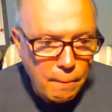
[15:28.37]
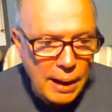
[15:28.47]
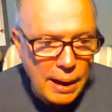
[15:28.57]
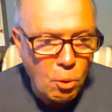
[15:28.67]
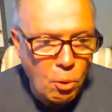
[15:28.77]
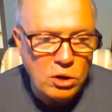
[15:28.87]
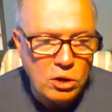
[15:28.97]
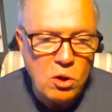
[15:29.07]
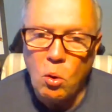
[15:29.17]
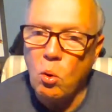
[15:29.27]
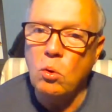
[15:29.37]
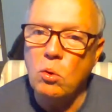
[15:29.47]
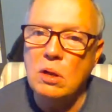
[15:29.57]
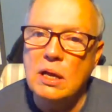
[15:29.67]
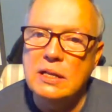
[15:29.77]
My
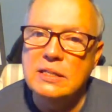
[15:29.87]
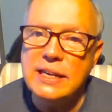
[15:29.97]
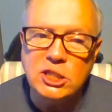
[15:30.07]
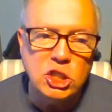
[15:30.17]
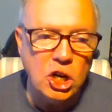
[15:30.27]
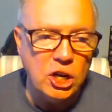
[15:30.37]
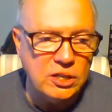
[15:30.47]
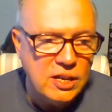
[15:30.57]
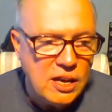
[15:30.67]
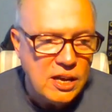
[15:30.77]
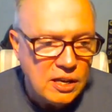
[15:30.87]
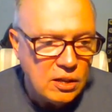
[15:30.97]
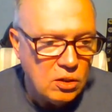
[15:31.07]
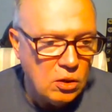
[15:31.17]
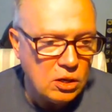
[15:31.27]
porthole T-shirt
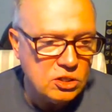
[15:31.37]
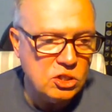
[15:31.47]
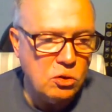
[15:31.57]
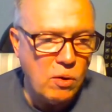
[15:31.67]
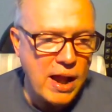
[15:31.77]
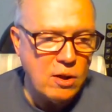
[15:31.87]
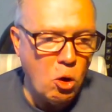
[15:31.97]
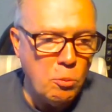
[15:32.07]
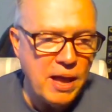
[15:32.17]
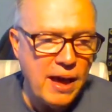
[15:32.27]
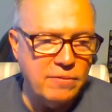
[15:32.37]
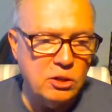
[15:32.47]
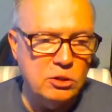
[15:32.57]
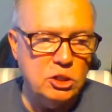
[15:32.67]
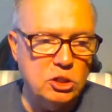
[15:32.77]
looks great. Hope you have
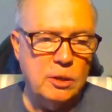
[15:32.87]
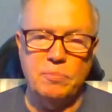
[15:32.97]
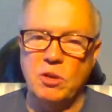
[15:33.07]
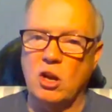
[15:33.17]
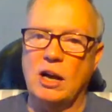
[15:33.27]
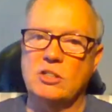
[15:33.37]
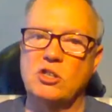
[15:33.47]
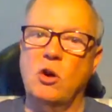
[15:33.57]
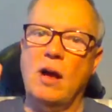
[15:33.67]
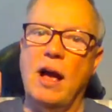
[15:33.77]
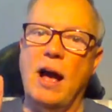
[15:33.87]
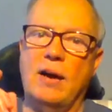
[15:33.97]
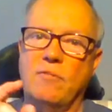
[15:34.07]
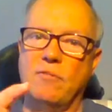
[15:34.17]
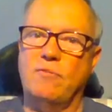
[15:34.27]
a good trip to Costco.
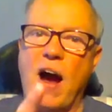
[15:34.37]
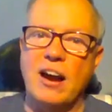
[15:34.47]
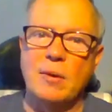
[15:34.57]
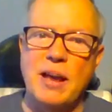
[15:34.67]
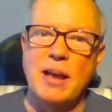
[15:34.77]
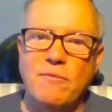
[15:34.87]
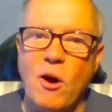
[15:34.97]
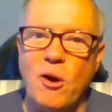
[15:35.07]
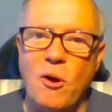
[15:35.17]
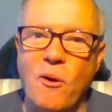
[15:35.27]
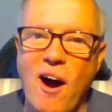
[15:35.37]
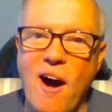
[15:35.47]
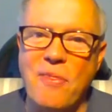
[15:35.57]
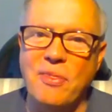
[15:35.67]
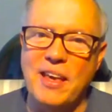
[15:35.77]
Fire me a photo
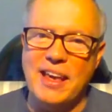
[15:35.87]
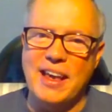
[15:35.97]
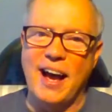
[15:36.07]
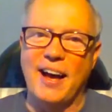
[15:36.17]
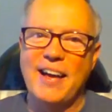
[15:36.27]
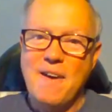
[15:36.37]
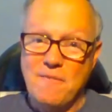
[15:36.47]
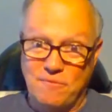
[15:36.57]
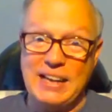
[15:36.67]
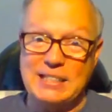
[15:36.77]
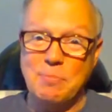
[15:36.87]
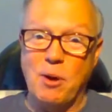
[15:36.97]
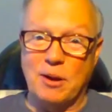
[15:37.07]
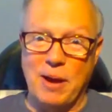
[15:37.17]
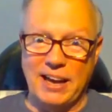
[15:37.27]
on the
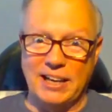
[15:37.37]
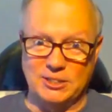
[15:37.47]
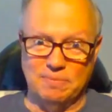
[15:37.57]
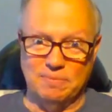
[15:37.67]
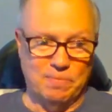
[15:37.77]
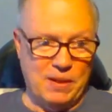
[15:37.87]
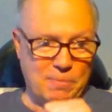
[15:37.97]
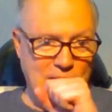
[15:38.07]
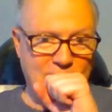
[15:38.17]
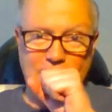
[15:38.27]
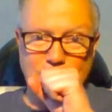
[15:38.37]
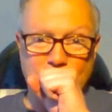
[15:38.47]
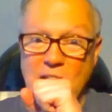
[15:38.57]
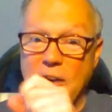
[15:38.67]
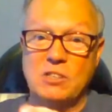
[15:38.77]
Facebook page. Peter,
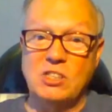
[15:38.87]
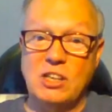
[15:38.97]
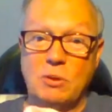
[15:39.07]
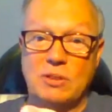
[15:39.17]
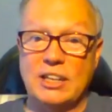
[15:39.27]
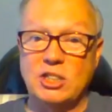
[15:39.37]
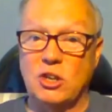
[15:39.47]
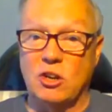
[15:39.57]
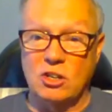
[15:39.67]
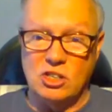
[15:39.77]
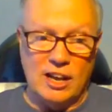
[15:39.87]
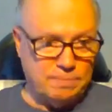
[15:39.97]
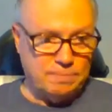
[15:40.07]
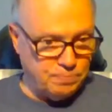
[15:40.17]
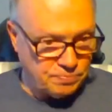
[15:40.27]
love to see what that shirt looks
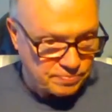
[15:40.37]
like.